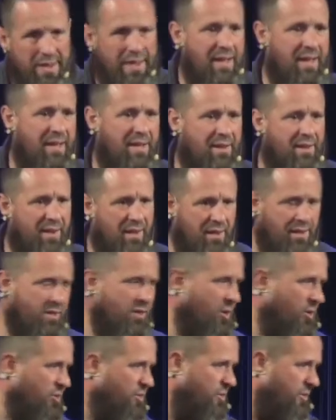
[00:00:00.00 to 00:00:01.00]
to be
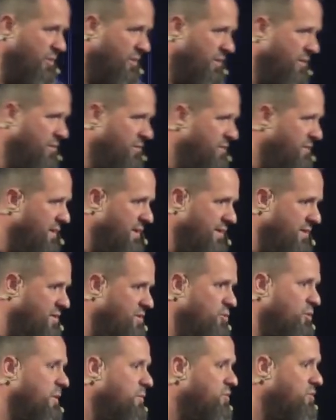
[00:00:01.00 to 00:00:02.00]
an adulterer.
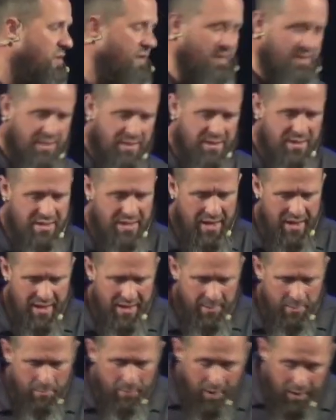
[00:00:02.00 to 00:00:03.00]
It, the scripture doesn't
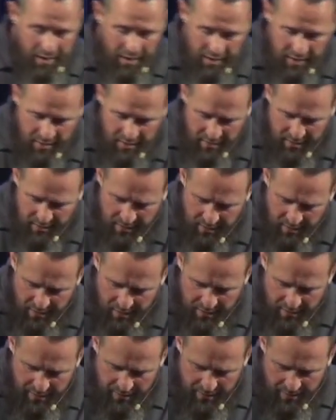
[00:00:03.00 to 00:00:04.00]
say, but
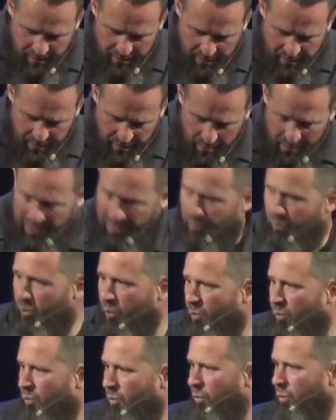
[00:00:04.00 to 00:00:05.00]
I
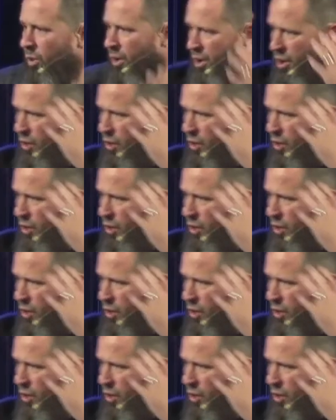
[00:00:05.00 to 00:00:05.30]
mean,